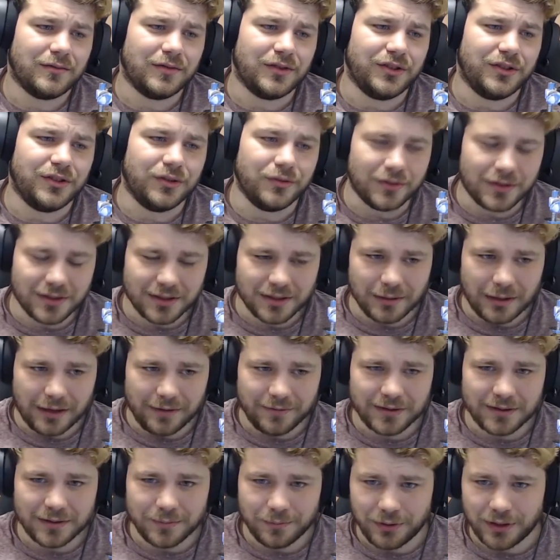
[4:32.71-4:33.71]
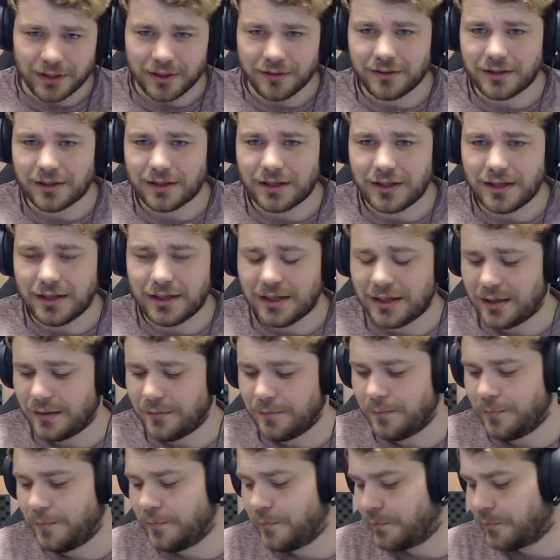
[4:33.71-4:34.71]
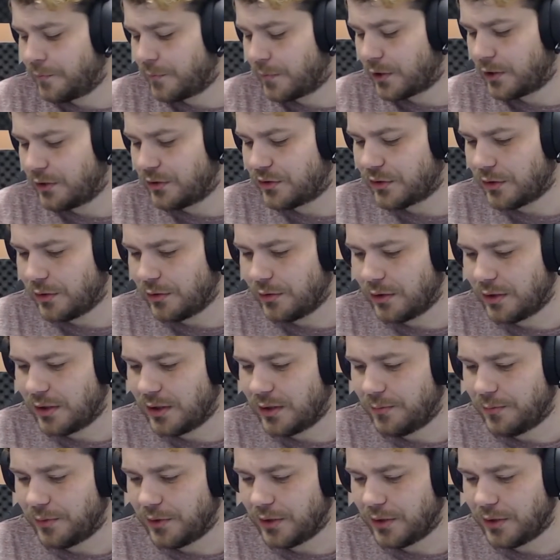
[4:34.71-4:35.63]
used to having to play on a controller.